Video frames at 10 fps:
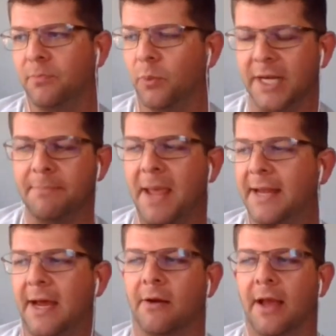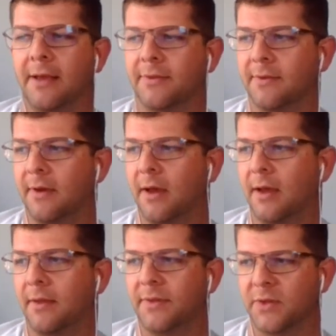We need pay down guys
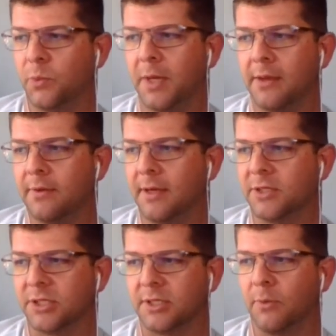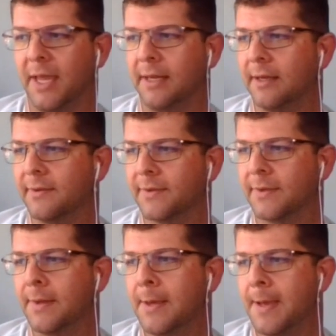this week. It's just the way it is.
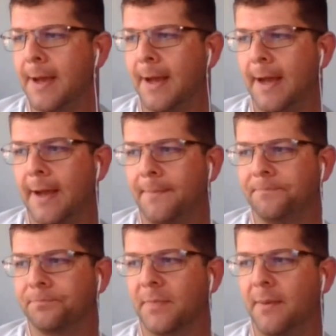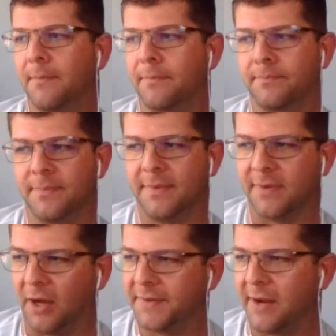
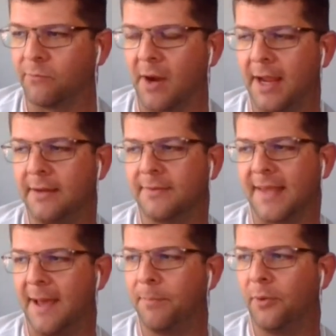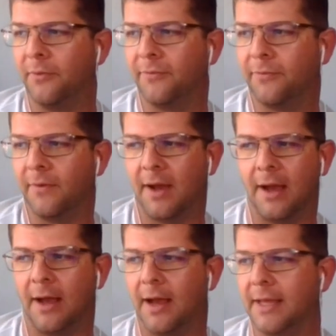Dante Wright, Temple,
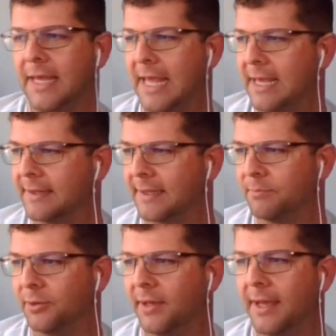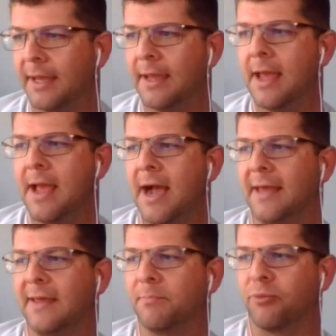he is in play. I
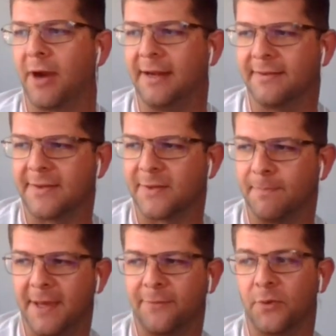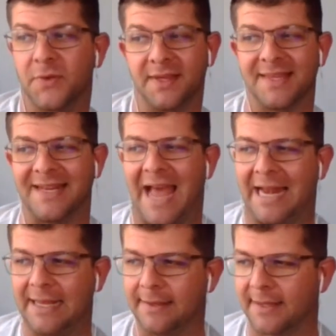think Braden Smith for
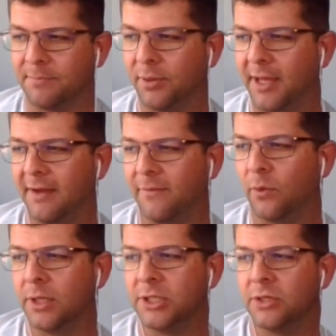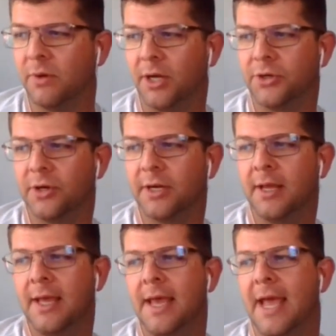Cincinnati is in play at 4,200.
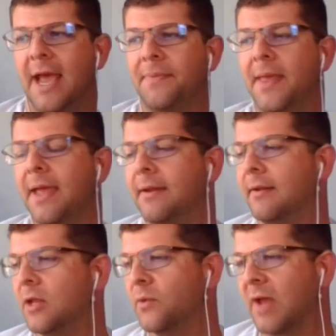And then you've